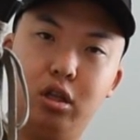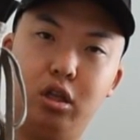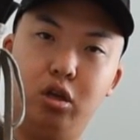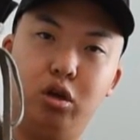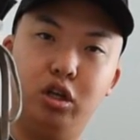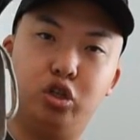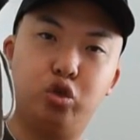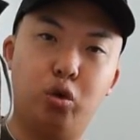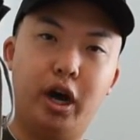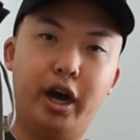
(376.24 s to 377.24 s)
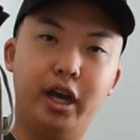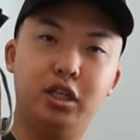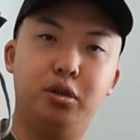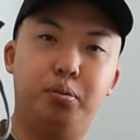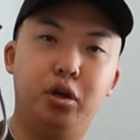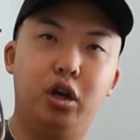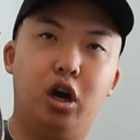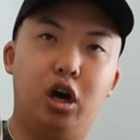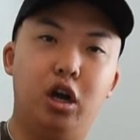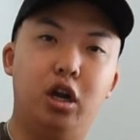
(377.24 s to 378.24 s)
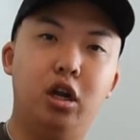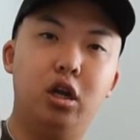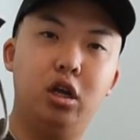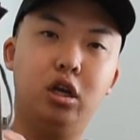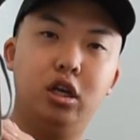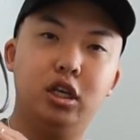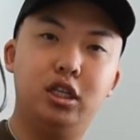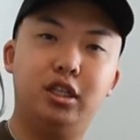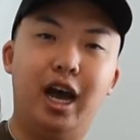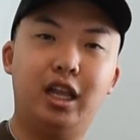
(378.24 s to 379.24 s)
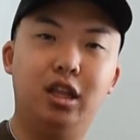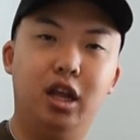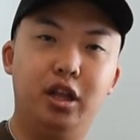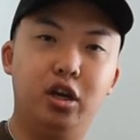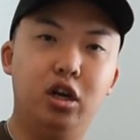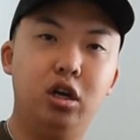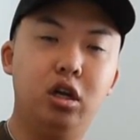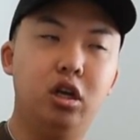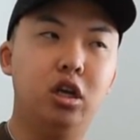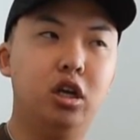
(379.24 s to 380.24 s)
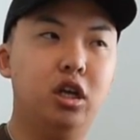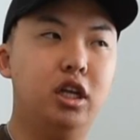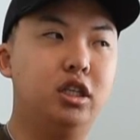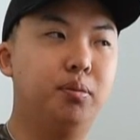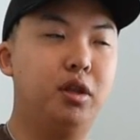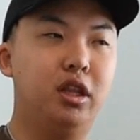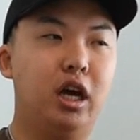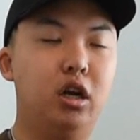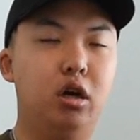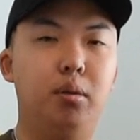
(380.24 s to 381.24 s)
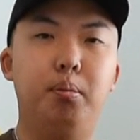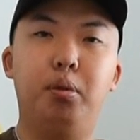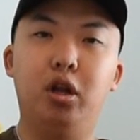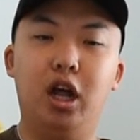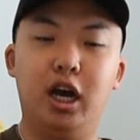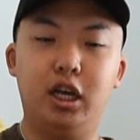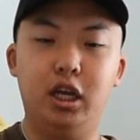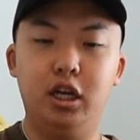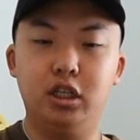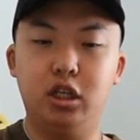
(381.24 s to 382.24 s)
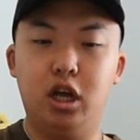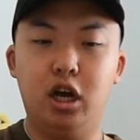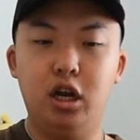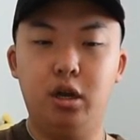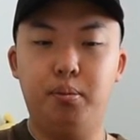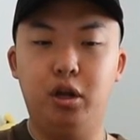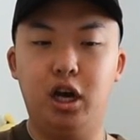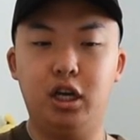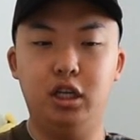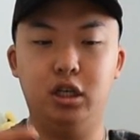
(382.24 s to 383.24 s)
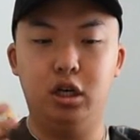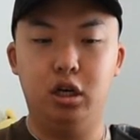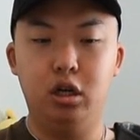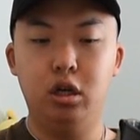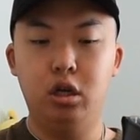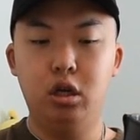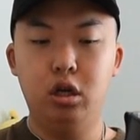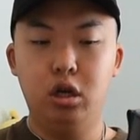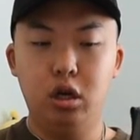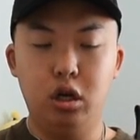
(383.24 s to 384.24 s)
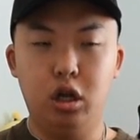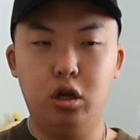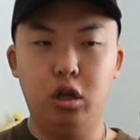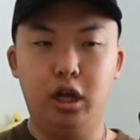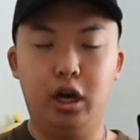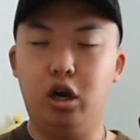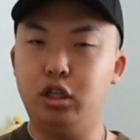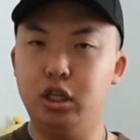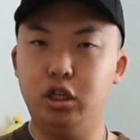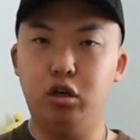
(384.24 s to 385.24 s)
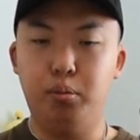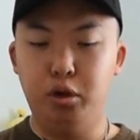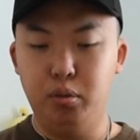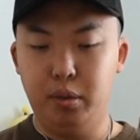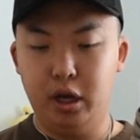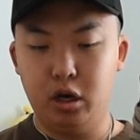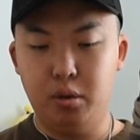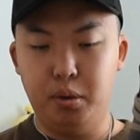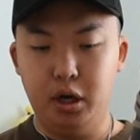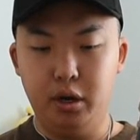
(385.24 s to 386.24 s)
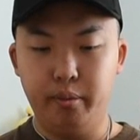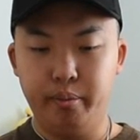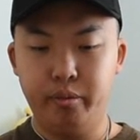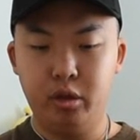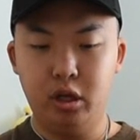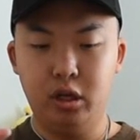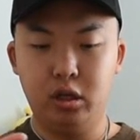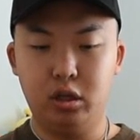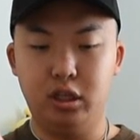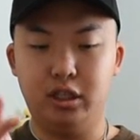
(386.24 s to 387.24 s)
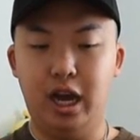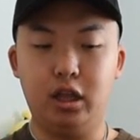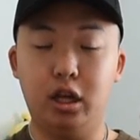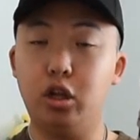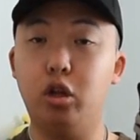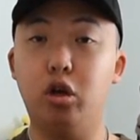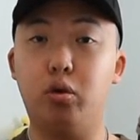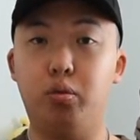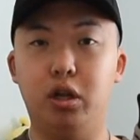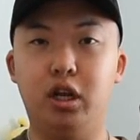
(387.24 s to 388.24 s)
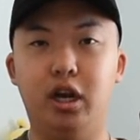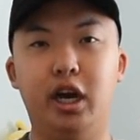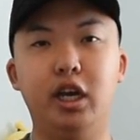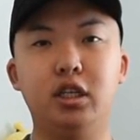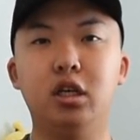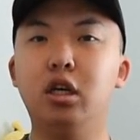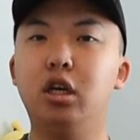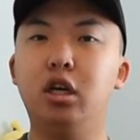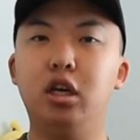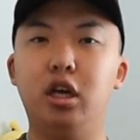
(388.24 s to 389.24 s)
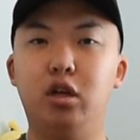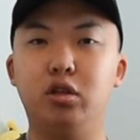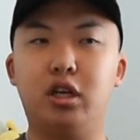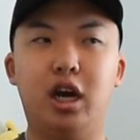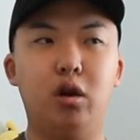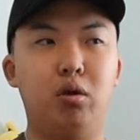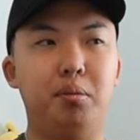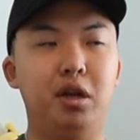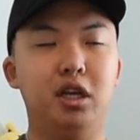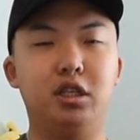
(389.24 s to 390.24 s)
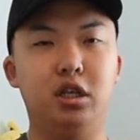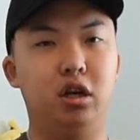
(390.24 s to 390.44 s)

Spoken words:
you can try to put on stacked leather. It's something that Poell does a lot. Poell's another like artisanal boot maker, but the stacked leather looked really nice, and it was kind of reminiscent